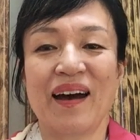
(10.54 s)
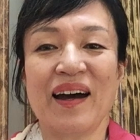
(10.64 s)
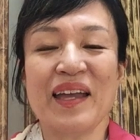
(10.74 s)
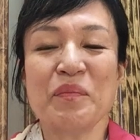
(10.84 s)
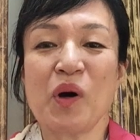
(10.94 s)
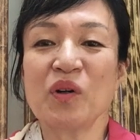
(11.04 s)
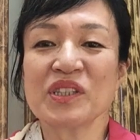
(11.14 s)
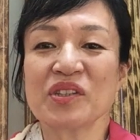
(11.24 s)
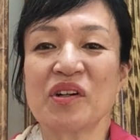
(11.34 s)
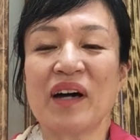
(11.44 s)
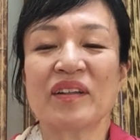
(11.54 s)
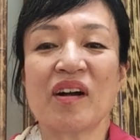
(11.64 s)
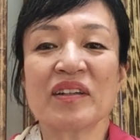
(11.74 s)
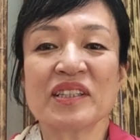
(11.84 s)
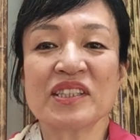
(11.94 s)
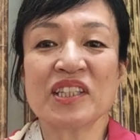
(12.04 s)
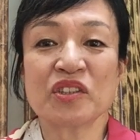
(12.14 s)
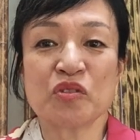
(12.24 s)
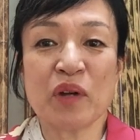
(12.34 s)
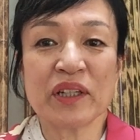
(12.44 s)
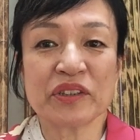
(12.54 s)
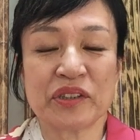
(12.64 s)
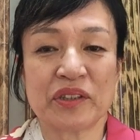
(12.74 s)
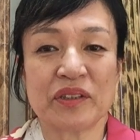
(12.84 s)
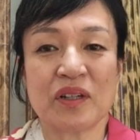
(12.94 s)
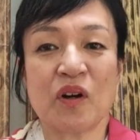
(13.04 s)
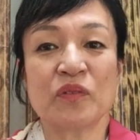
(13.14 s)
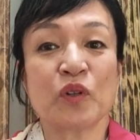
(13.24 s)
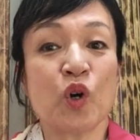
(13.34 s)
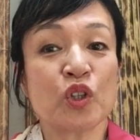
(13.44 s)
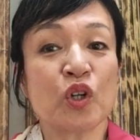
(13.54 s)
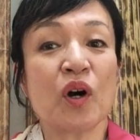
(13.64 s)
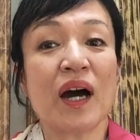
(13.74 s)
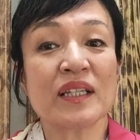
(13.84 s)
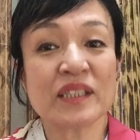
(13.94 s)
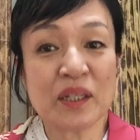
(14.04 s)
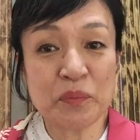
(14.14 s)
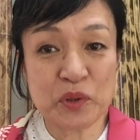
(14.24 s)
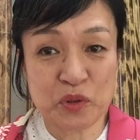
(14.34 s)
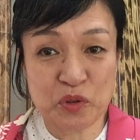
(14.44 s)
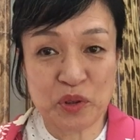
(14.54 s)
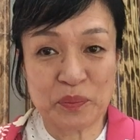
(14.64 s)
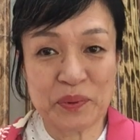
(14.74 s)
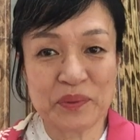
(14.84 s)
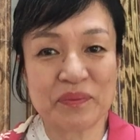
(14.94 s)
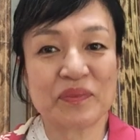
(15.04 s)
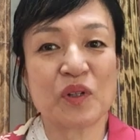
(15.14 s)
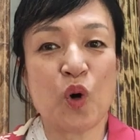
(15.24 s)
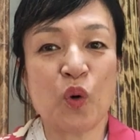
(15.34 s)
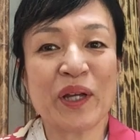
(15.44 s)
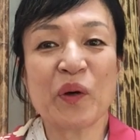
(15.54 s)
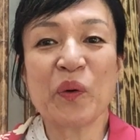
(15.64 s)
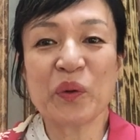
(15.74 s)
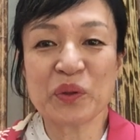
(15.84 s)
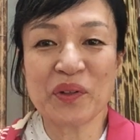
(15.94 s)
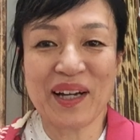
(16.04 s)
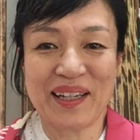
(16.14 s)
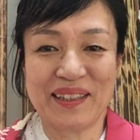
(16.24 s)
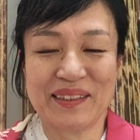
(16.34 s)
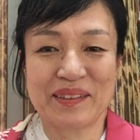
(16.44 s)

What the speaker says: I am also an artistic director of Koto Ensemble Group, Oregon Koto-Kai.